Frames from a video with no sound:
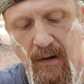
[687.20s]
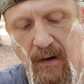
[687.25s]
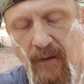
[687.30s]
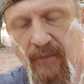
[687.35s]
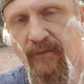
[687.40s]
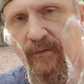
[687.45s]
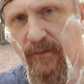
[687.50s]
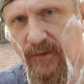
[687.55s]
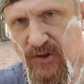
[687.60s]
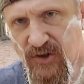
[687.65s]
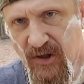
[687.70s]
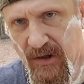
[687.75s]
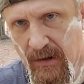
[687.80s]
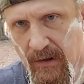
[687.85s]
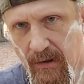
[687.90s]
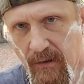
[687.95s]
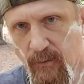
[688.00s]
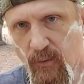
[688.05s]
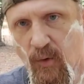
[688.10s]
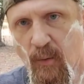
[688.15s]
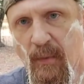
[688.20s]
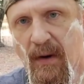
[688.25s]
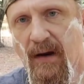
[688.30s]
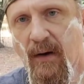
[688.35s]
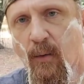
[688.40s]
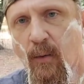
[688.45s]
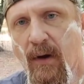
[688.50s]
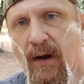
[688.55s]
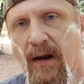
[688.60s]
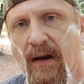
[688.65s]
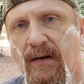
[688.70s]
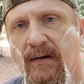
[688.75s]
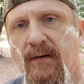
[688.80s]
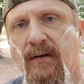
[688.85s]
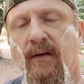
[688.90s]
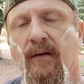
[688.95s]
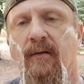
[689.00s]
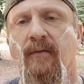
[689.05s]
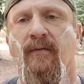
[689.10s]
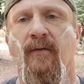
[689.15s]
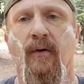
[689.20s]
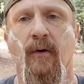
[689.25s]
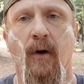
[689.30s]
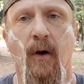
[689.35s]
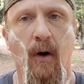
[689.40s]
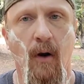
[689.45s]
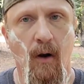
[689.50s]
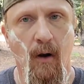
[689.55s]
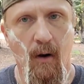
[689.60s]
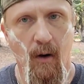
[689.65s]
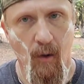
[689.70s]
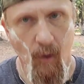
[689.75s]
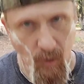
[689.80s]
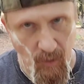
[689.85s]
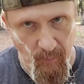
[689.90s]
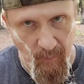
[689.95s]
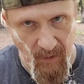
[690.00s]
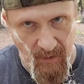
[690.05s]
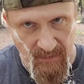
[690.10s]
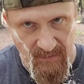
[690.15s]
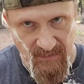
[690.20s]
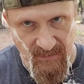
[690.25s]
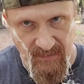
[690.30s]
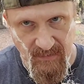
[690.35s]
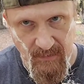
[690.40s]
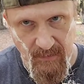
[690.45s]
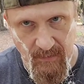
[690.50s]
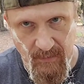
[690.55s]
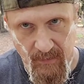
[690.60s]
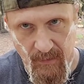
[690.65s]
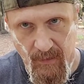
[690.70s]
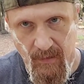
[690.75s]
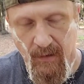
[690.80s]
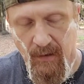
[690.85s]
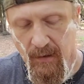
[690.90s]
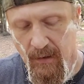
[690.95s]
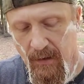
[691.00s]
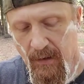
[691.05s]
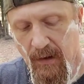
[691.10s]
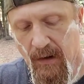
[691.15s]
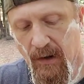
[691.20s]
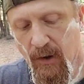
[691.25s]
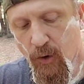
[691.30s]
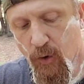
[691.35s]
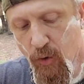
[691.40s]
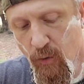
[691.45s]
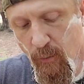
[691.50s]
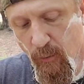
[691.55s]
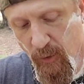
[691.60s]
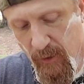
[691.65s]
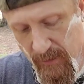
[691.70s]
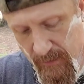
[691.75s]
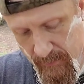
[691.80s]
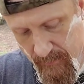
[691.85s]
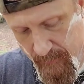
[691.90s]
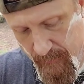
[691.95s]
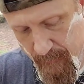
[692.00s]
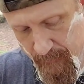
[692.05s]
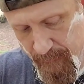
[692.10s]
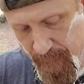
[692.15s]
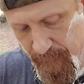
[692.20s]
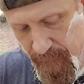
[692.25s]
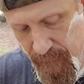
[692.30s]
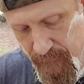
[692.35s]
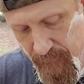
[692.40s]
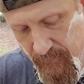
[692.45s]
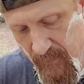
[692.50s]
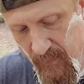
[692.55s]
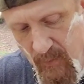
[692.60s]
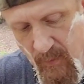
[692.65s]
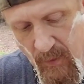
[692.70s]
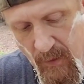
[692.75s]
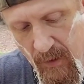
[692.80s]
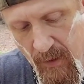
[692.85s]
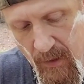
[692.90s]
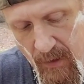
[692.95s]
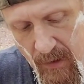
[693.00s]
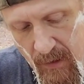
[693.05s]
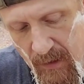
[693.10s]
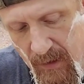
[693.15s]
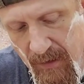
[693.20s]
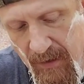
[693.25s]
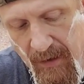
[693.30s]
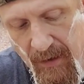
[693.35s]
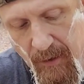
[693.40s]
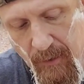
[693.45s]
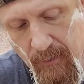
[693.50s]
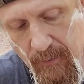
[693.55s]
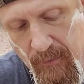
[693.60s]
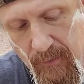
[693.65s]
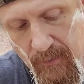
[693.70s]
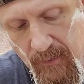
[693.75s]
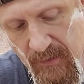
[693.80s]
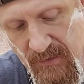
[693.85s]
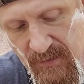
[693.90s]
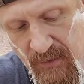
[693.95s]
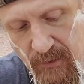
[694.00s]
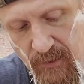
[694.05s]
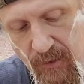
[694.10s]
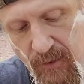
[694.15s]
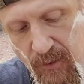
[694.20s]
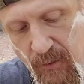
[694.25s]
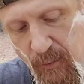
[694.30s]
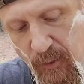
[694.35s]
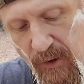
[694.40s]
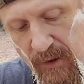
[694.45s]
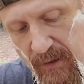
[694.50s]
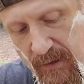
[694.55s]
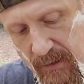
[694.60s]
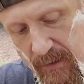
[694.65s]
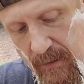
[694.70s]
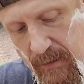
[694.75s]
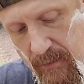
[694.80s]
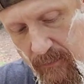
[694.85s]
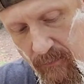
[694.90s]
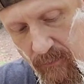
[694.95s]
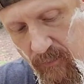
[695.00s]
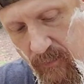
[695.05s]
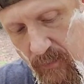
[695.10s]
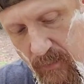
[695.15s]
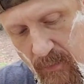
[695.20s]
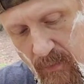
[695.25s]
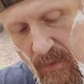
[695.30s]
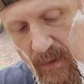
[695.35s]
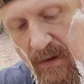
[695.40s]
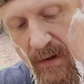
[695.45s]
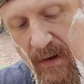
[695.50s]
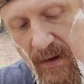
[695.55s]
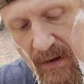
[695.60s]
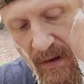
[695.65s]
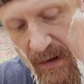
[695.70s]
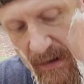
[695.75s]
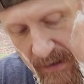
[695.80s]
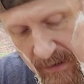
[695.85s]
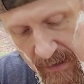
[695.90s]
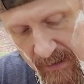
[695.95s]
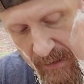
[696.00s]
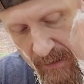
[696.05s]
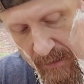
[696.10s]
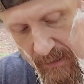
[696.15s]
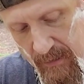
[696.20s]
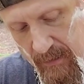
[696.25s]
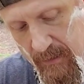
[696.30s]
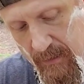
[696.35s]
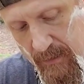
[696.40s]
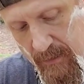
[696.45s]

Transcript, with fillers: a fougere will make way for oak moss and coumarin. Now, there's no coumarin in